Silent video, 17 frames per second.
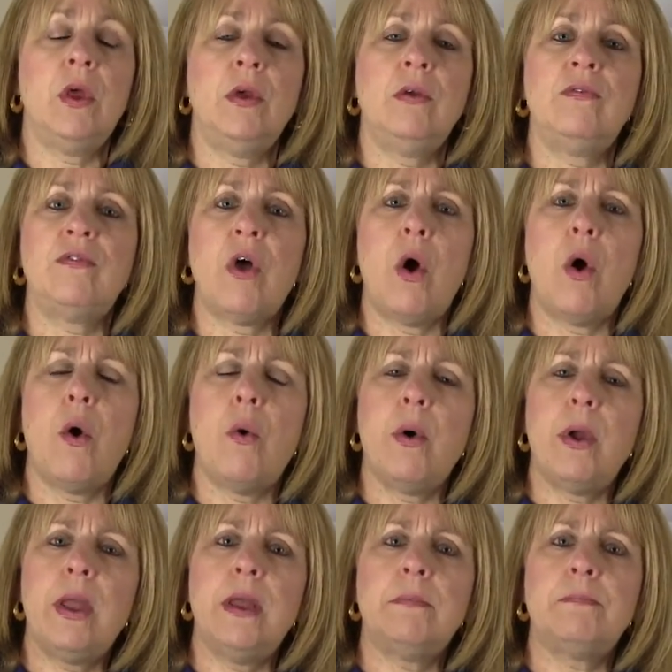
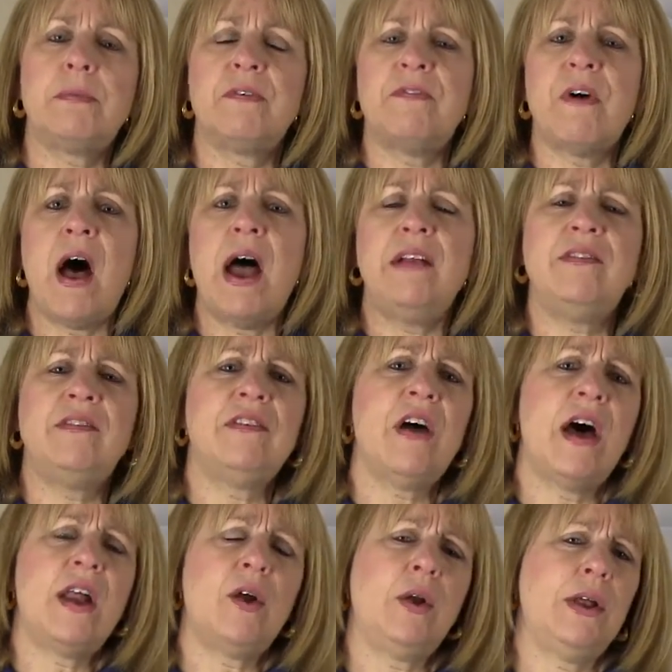So it provides
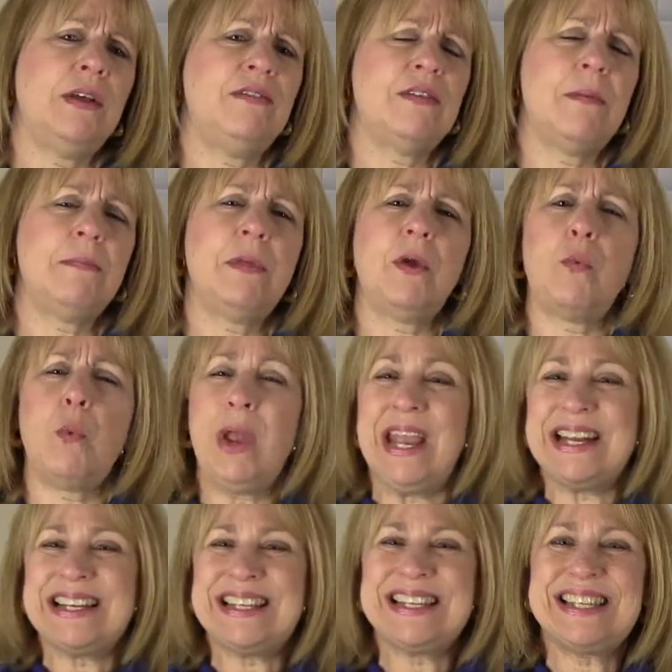not only something we
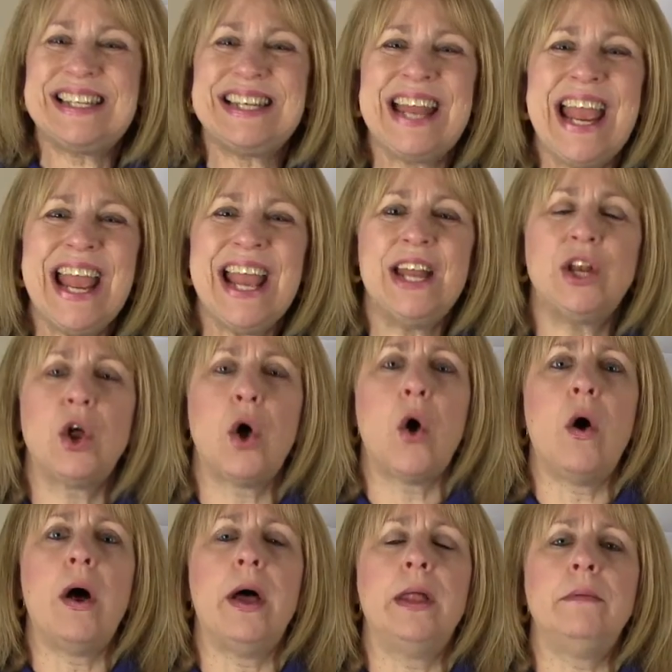can stand
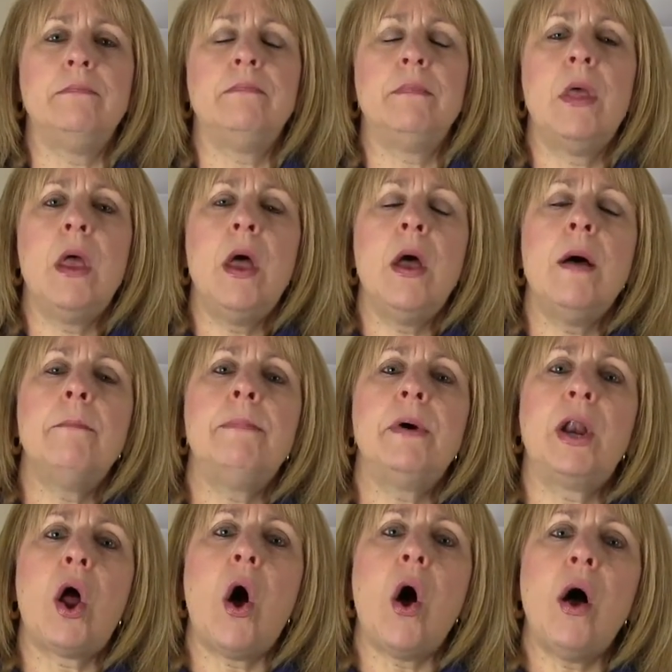on,
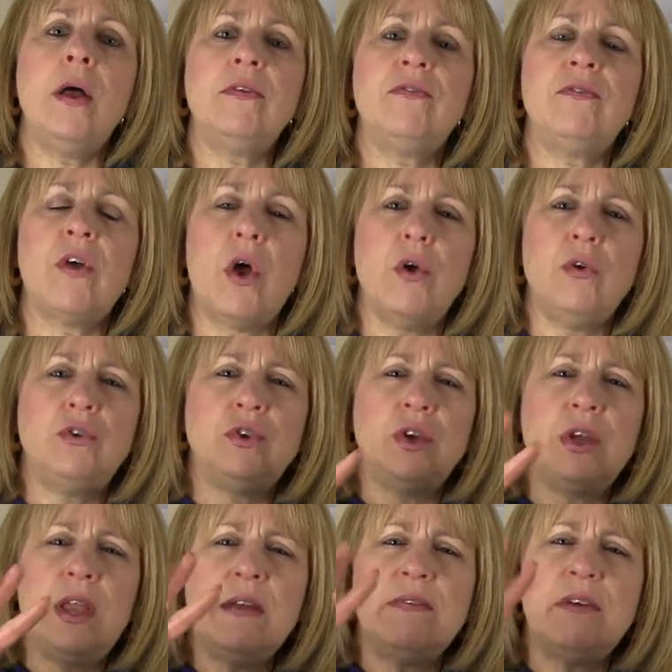but also
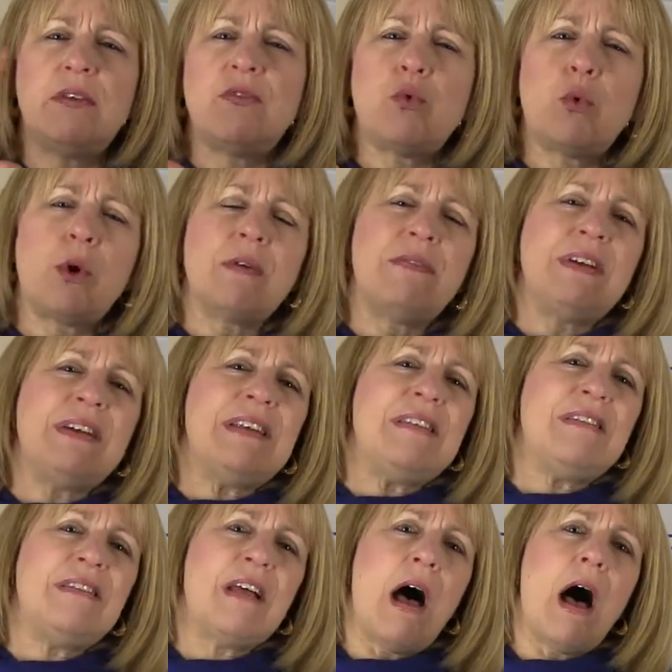to give us sort of a
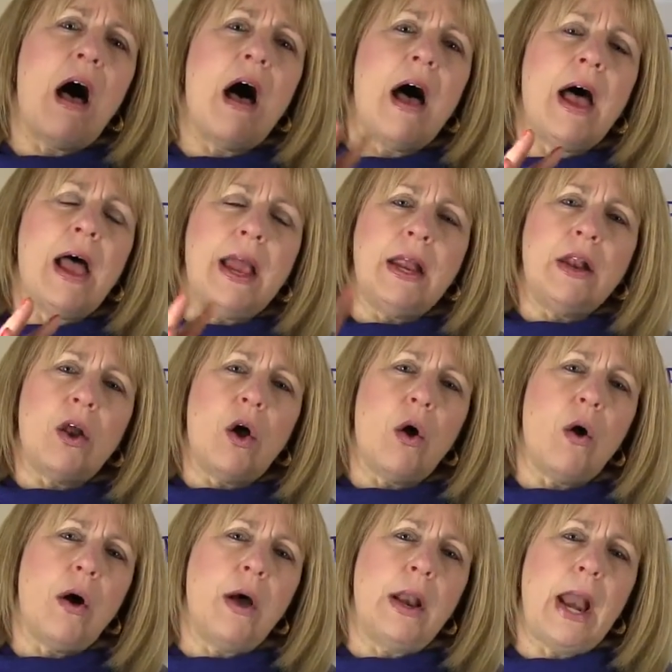design
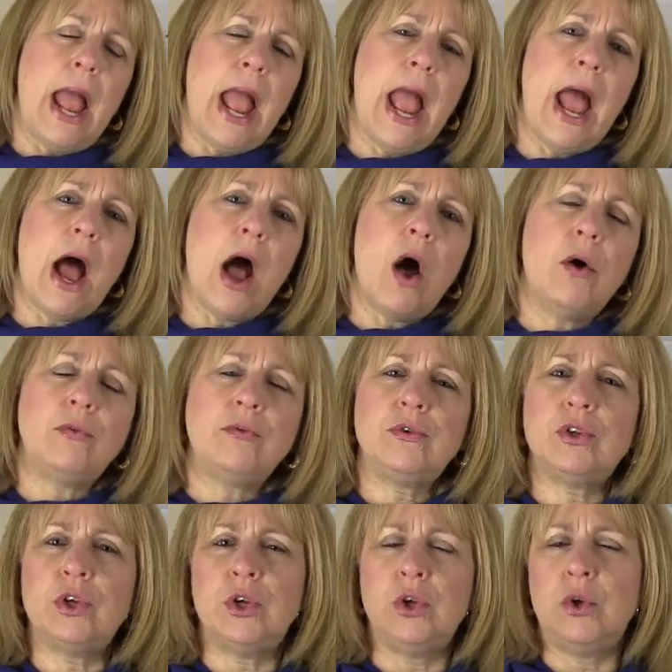on
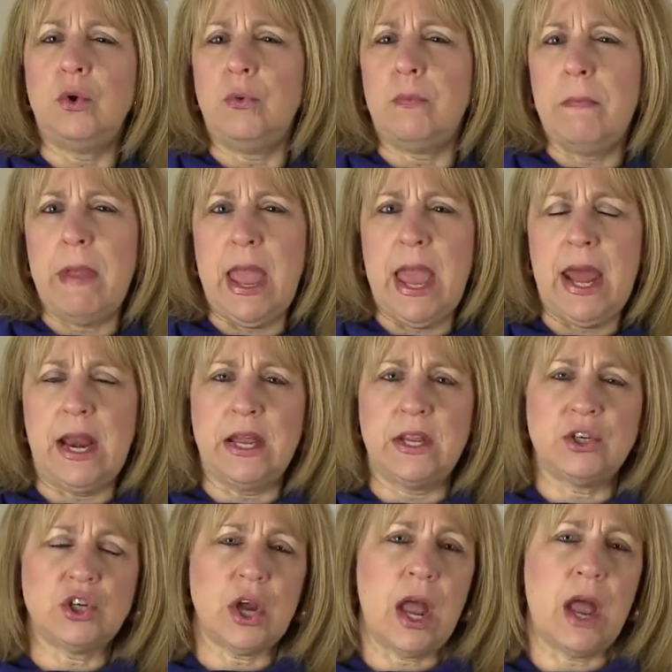how to
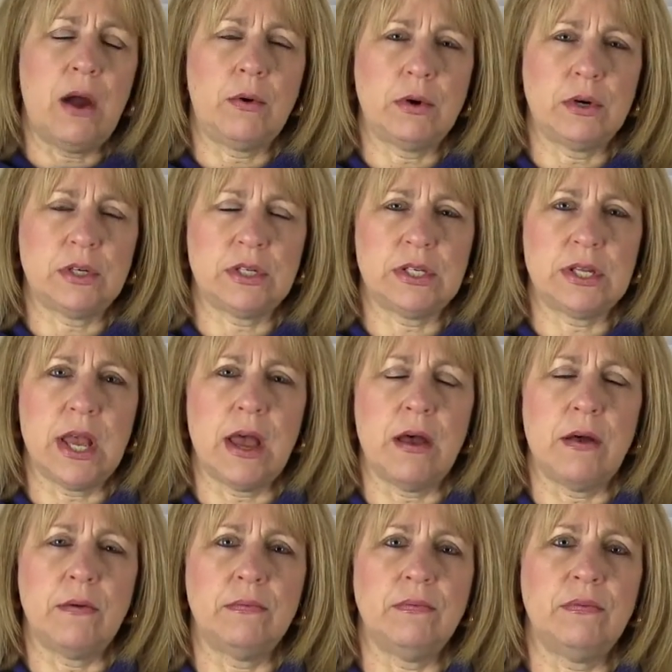manage
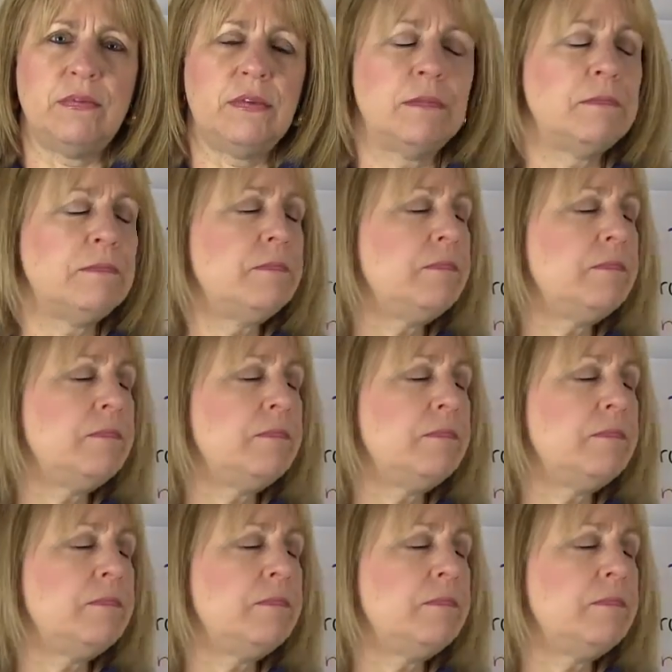ourselves.